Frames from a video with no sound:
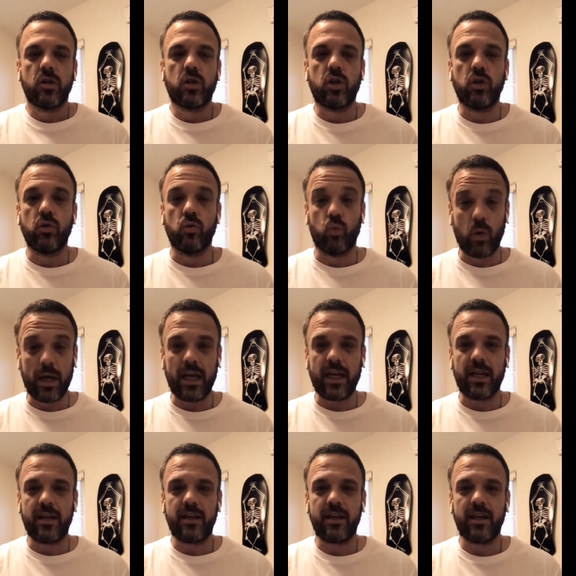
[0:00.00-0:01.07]
to
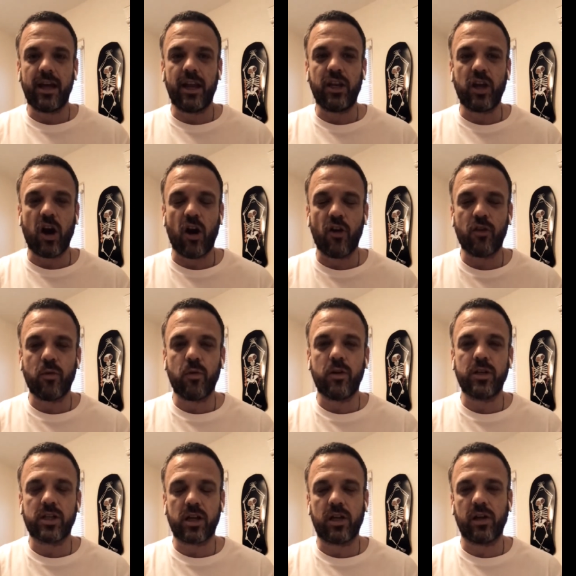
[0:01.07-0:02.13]
win, and the other
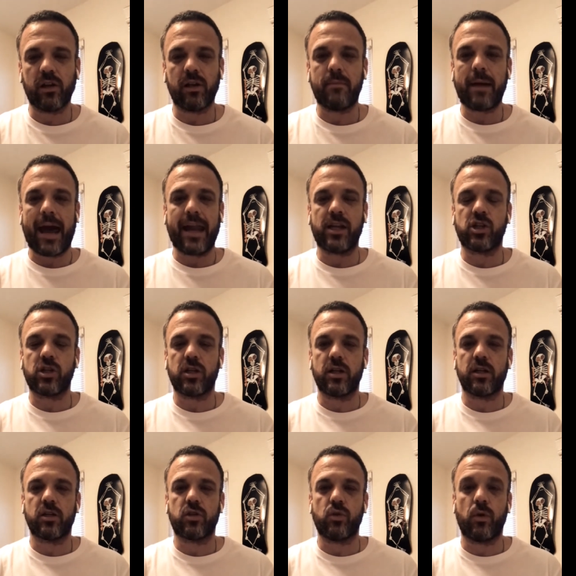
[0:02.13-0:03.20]
one is clearly
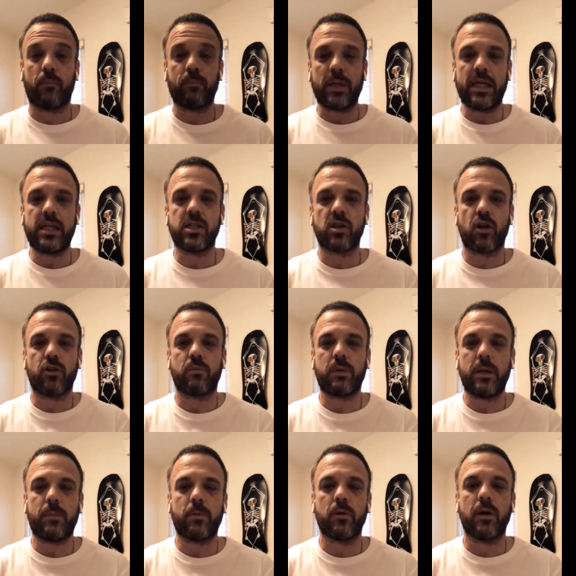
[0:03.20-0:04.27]
managing to appease other
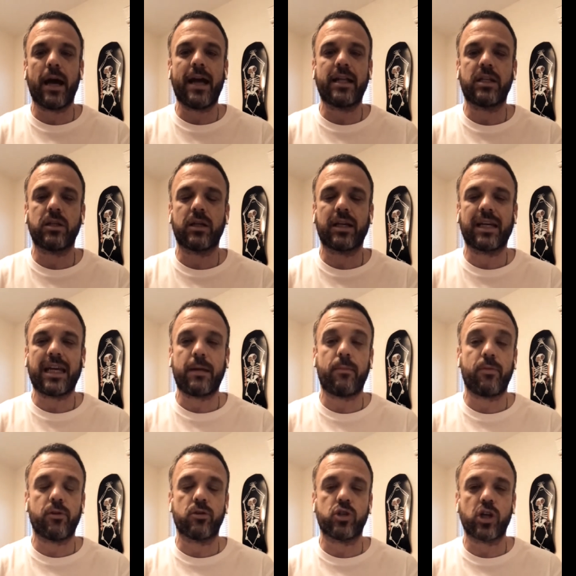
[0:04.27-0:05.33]
people and to
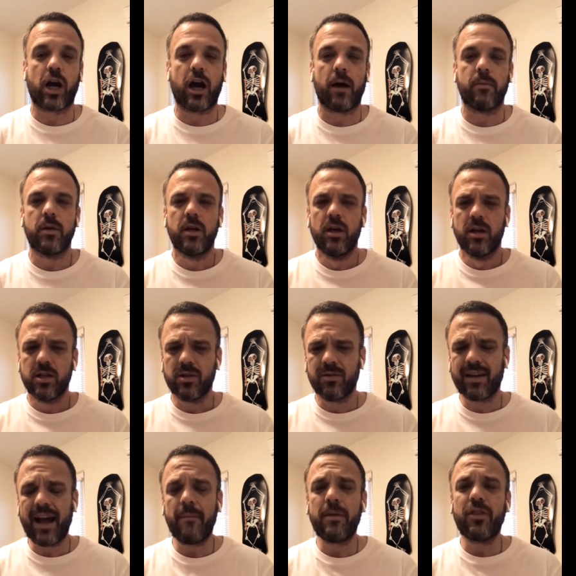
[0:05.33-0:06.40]
keep their job. So
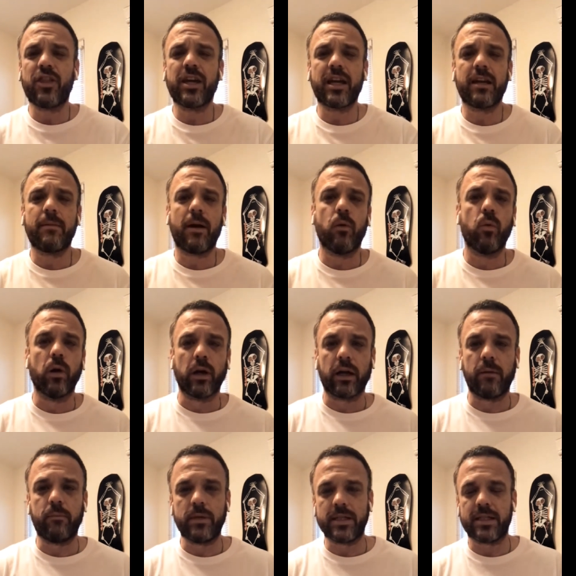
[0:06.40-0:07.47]
it got me thinking about
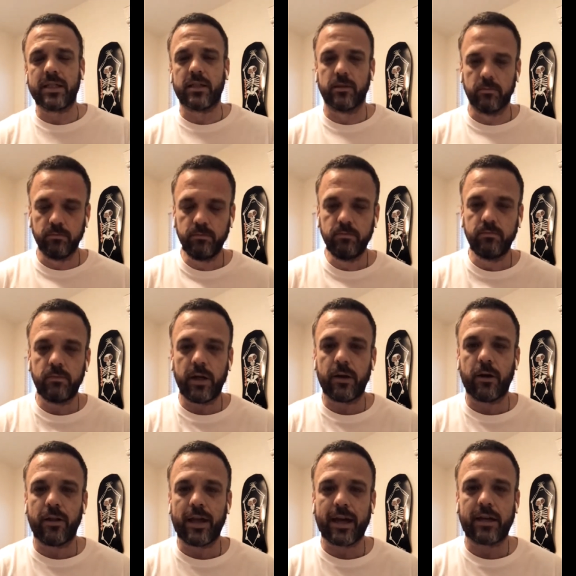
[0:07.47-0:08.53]
work and business
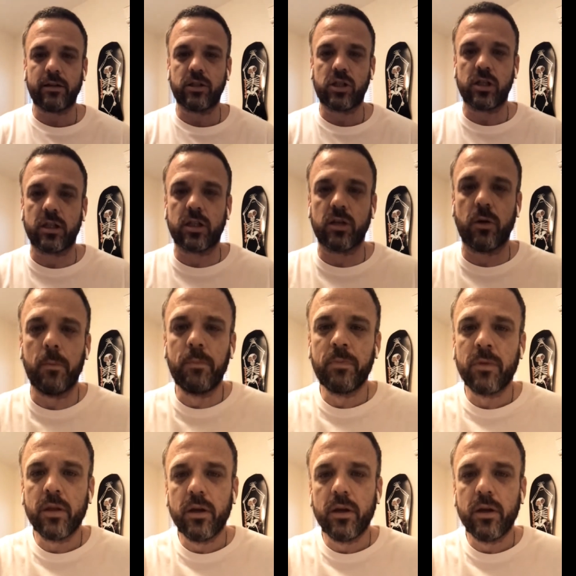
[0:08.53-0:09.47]
and all that good shit. So